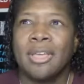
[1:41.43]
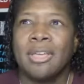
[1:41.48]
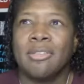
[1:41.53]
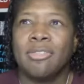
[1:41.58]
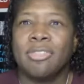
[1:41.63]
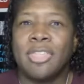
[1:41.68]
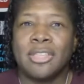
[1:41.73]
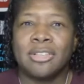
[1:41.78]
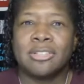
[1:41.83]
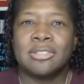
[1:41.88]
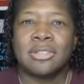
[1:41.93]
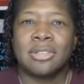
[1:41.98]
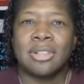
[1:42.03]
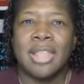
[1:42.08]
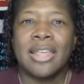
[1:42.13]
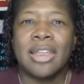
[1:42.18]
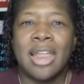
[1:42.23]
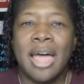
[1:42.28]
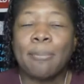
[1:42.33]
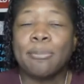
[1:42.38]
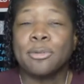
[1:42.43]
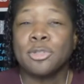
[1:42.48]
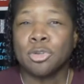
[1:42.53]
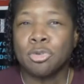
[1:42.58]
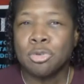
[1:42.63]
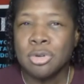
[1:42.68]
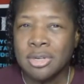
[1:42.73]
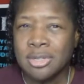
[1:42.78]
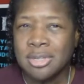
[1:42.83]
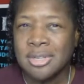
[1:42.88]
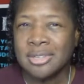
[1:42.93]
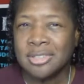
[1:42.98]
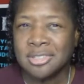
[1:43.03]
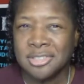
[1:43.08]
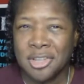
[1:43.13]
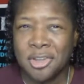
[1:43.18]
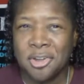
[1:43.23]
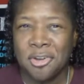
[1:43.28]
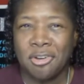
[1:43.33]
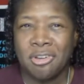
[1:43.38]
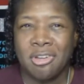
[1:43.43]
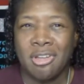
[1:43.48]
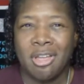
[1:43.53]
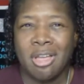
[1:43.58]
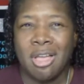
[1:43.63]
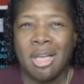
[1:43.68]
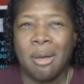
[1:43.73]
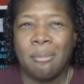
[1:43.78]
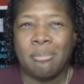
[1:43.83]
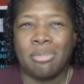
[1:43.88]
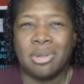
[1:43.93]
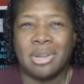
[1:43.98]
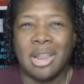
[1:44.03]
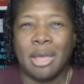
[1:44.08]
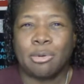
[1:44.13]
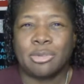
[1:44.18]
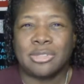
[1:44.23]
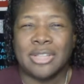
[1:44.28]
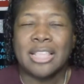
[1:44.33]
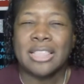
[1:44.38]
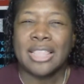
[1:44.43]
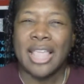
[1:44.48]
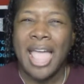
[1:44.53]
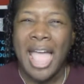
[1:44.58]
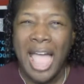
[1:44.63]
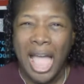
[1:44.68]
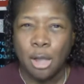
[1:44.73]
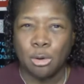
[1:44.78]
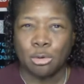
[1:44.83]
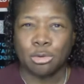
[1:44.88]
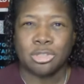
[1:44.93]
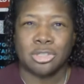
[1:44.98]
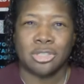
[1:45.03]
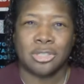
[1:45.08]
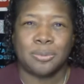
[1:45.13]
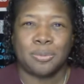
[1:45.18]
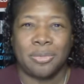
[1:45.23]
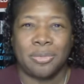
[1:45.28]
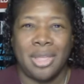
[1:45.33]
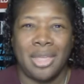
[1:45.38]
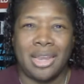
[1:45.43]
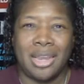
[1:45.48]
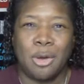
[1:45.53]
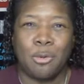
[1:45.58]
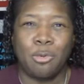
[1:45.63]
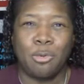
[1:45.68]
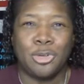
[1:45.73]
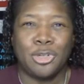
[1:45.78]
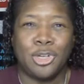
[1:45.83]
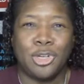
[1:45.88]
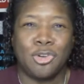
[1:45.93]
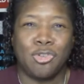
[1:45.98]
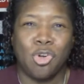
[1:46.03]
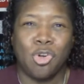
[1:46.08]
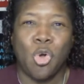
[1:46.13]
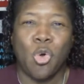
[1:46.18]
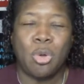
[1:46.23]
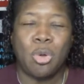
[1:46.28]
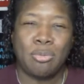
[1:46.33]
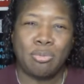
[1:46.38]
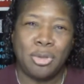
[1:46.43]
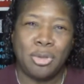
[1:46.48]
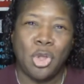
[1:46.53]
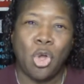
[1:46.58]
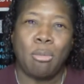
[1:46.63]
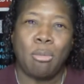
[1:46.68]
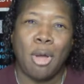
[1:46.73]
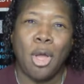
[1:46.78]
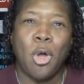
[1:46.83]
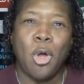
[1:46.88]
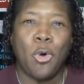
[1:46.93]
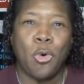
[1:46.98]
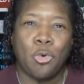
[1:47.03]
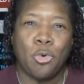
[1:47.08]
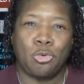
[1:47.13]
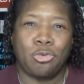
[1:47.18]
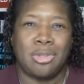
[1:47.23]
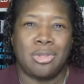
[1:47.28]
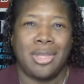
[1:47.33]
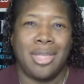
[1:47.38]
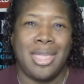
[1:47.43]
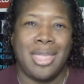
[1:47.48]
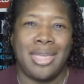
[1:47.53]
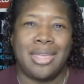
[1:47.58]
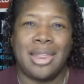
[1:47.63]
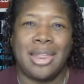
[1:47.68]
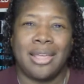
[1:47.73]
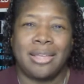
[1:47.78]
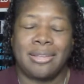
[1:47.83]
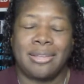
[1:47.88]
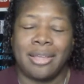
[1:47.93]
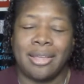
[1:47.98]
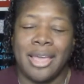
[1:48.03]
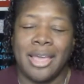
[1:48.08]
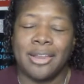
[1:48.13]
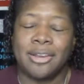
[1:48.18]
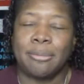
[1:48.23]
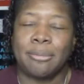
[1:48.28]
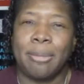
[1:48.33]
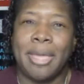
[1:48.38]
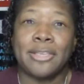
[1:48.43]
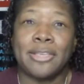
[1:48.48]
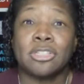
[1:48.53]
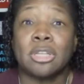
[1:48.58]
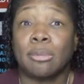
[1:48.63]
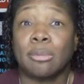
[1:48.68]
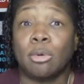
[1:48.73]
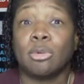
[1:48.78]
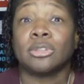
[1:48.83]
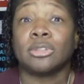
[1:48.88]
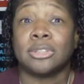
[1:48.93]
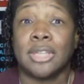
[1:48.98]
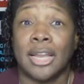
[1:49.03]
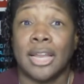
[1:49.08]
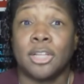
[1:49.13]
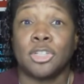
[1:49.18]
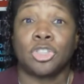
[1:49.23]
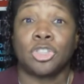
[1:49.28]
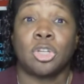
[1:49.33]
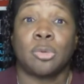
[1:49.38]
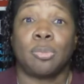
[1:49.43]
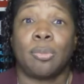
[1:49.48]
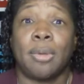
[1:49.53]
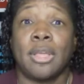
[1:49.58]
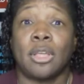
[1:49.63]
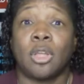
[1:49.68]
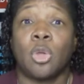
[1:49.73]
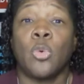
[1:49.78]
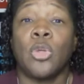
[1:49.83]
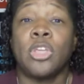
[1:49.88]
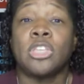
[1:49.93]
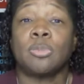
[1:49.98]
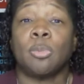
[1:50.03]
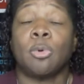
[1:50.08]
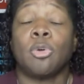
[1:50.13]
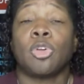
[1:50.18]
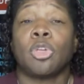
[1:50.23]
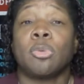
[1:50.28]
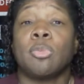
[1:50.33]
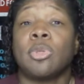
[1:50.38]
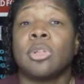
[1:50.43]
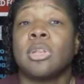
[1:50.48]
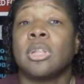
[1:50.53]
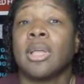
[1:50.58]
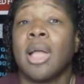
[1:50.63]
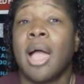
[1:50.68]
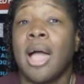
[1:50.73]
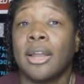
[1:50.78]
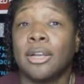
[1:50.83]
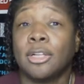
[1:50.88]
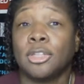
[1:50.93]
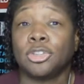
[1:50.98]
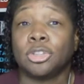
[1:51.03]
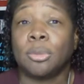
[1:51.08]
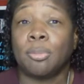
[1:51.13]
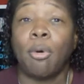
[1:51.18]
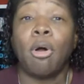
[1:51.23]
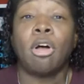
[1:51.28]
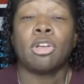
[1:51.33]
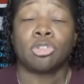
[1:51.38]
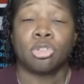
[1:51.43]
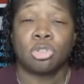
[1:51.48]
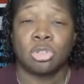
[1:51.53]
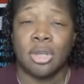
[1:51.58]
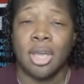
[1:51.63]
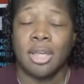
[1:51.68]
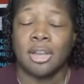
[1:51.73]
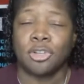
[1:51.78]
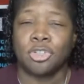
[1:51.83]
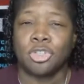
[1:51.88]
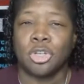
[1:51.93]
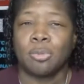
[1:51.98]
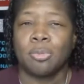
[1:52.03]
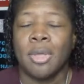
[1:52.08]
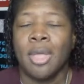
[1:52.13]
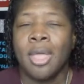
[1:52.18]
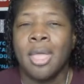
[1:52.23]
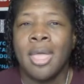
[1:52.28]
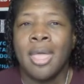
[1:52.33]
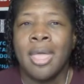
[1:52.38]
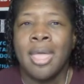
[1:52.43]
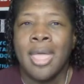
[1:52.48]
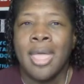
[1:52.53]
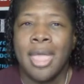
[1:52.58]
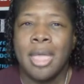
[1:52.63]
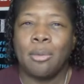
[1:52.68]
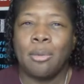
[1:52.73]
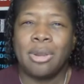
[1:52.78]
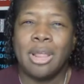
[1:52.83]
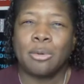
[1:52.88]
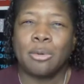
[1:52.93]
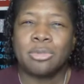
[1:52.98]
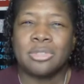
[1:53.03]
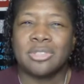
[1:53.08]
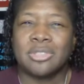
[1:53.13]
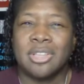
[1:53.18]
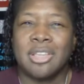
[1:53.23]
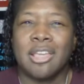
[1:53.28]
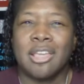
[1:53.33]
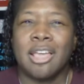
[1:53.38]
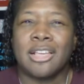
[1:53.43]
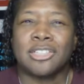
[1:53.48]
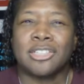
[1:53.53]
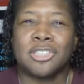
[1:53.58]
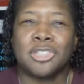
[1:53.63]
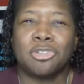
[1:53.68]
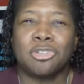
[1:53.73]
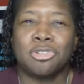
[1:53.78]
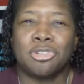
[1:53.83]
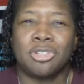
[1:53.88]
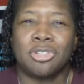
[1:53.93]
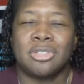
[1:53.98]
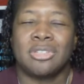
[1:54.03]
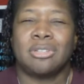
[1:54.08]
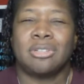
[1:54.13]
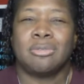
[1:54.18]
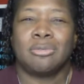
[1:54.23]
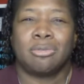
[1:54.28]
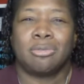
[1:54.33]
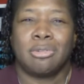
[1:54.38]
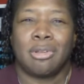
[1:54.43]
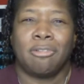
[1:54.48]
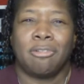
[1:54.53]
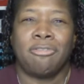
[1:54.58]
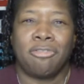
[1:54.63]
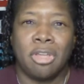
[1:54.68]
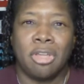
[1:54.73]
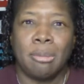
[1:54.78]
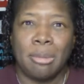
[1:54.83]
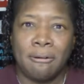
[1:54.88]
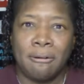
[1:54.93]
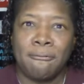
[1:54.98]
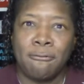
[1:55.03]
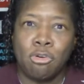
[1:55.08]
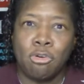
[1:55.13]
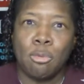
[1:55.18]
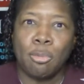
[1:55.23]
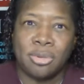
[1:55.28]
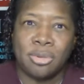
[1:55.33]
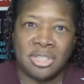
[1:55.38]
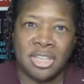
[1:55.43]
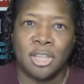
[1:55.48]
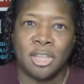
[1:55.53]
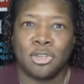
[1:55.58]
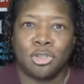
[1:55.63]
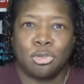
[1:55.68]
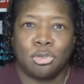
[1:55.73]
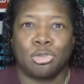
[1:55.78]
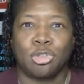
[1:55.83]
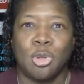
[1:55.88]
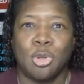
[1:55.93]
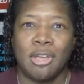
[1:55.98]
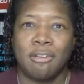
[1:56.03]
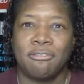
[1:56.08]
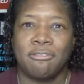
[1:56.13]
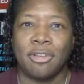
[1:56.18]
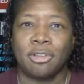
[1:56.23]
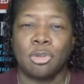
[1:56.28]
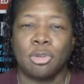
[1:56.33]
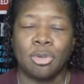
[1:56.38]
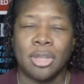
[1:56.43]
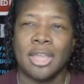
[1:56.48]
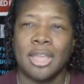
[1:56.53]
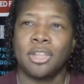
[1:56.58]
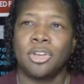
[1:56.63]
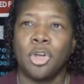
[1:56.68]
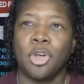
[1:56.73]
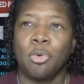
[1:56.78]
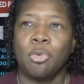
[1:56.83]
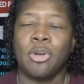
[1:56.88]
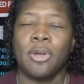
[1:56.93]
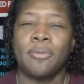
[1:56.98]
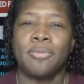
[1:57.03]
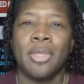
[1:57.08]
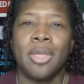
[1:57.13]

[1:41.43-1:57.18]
there's a lot of opportunities there. But I was at the house, and I wanted to grow and be on my own. And I got a basketball scholarship at Queensborough Community College, a partial scholarship. And when I was there, I still couldn't feel my full potential. So I felt, okay, you know what?